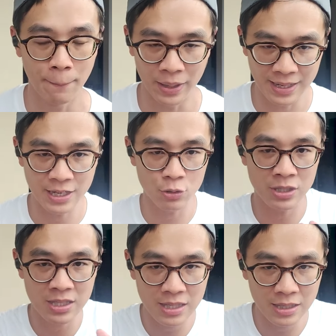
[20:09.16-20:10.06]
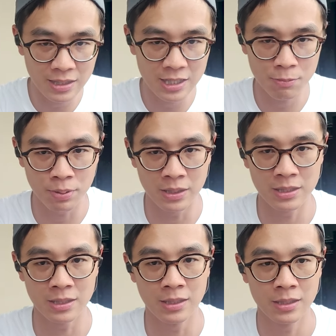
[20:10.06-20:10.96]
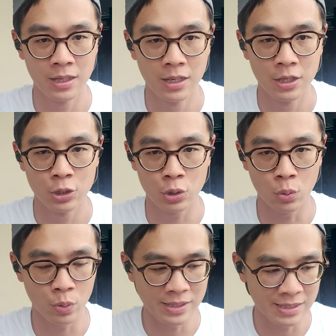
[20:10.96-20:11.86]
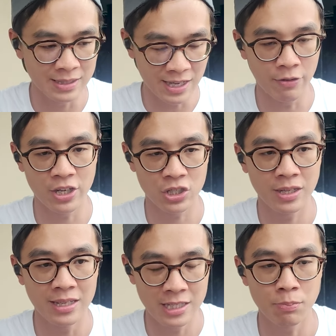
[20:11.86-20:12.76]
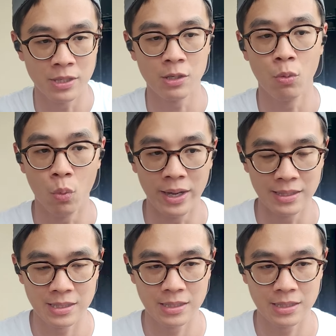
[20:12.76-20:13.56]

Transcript: but then you steer this person towards the direction that this person wants.